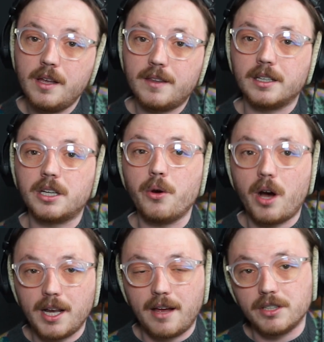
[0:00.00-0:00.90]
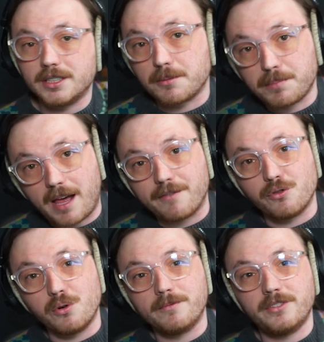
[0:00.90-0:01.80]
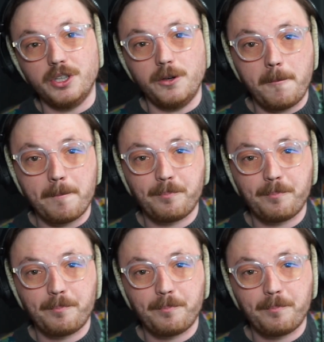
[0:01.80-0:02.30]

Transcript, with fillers: then Go High Level platform for you.